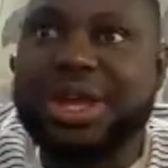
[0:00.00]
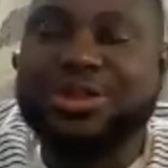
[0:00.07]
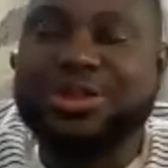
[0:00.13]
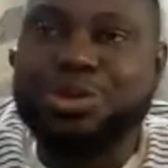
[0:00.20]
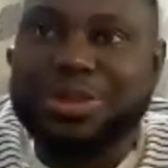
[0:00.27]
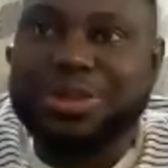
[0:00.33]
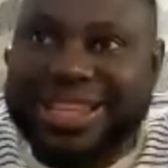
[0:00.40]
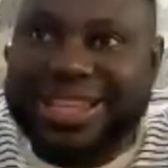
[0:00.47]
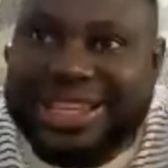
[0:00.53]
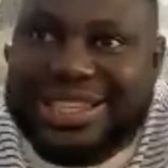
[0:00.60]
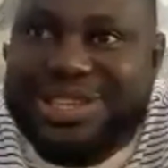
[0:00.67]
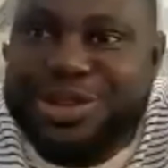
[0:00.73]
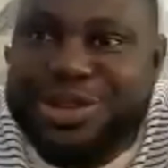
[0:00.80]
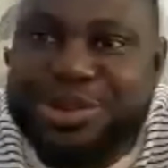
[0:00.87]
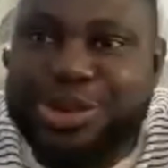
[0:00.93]
to be
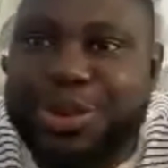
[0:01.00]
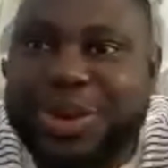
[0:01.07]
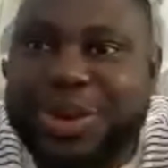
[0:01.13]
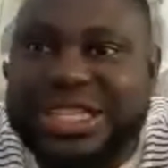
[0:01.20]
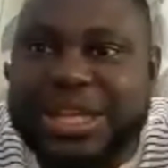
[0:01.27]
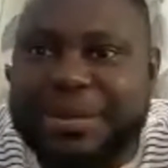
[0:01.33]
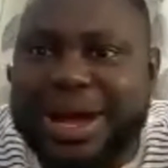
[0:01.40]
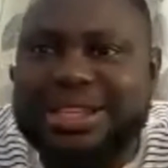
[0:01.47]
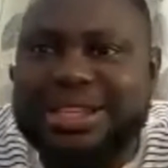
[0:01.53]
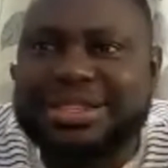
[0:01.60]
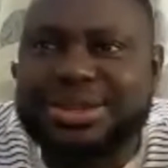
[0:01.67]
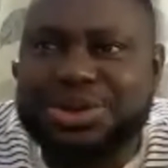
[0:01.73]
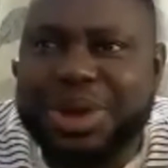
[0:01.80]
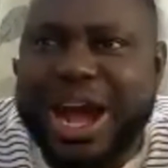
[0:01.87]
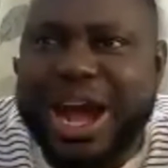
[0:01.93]
testing you on WhatsApp, asking
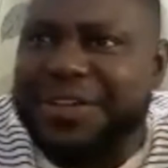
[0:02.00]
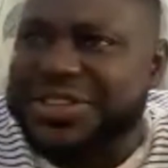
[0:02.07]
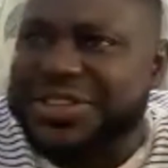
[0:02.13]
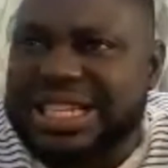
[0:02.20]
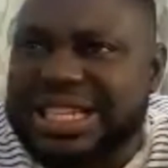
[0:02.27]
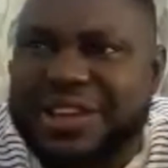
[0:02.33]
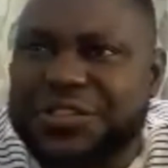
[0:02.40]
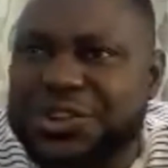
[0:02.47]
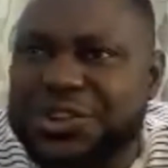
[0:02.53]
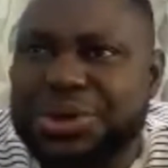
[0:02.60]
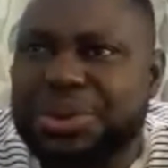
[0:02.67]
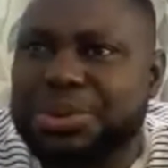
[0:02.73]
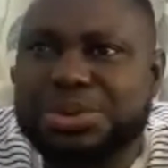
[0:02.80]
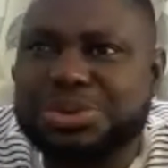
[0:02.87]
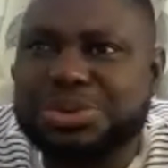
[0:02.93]
you, I've seen a
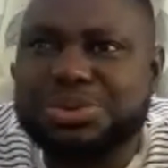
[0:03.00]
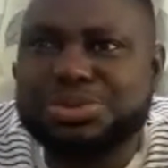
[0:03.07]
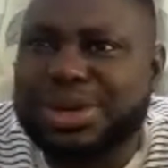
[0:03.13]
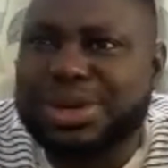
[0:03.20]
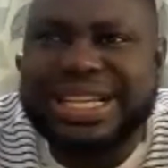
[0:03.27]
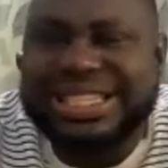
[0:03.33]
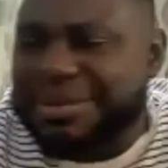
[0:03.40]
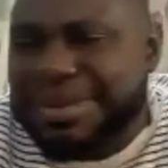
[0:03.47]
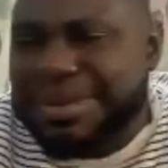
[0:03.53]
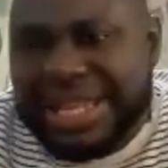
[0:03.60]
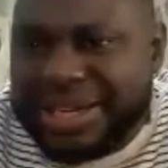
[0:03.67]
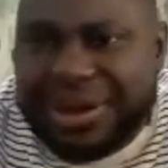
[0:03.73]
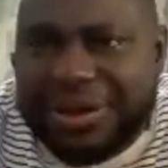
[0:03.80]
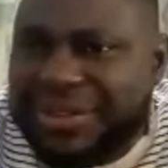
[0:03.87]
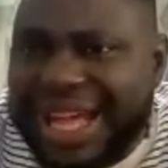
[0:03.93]
video. What is the
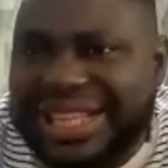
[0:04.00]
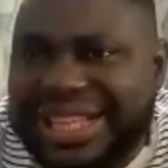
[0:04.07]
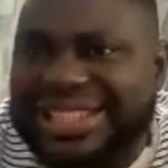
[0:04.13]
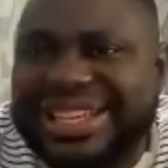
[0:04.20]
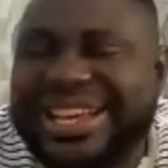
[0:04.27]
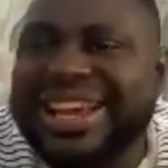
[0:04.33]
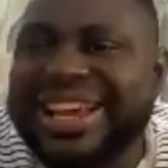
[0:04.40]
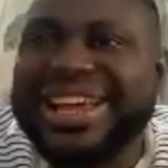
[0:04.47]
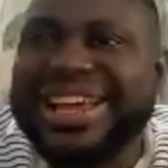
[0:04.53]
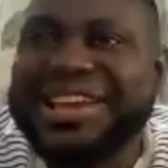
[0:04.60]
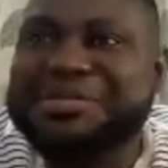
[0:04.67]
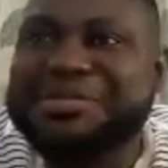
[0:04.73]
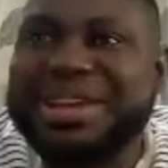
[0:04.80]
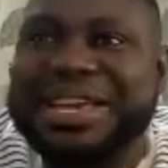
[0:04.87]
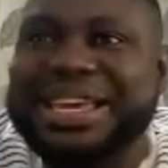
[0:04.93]
meaning of that?
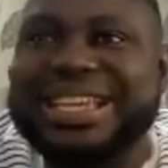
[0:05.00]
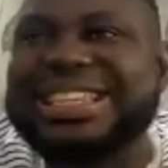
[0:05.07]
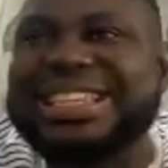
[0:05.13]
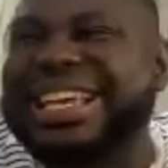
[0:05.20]
It